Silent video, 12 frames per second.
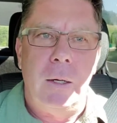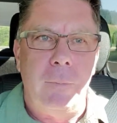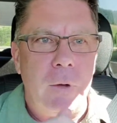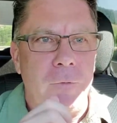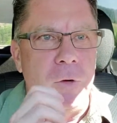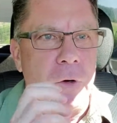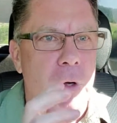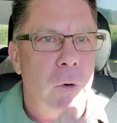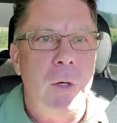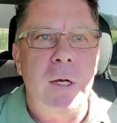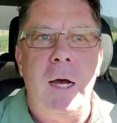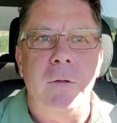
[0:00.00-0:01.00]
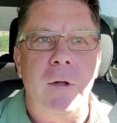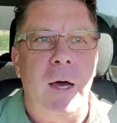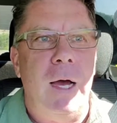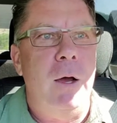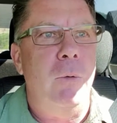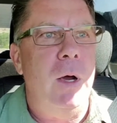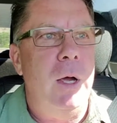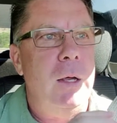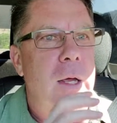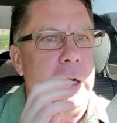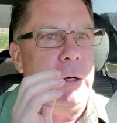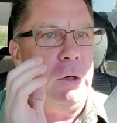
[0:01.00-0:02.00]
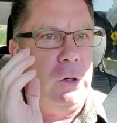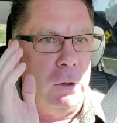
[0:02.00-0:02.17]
If you're going down the highway and